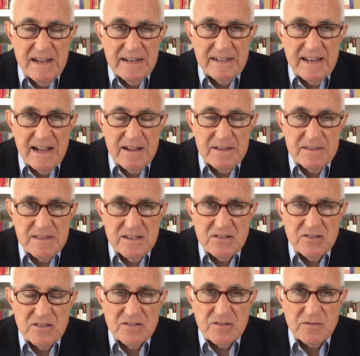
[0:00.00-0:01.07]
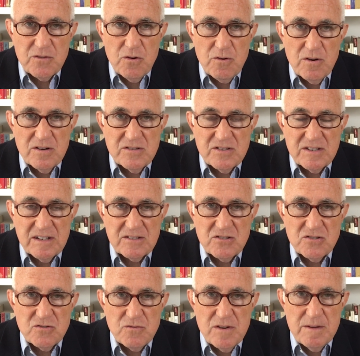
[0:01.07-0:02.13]
Now, this is, of course,
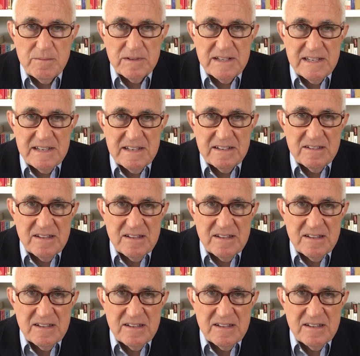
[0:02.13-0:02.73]
extremely